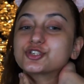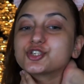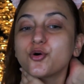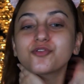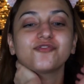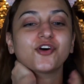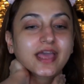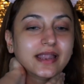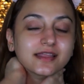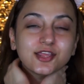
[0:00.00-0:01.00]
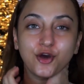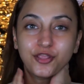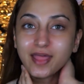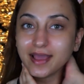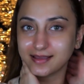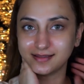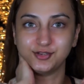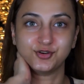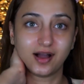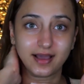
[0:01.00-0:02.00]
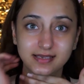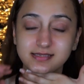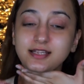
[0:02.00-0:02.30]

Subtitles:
Don't forget your neck, you guys,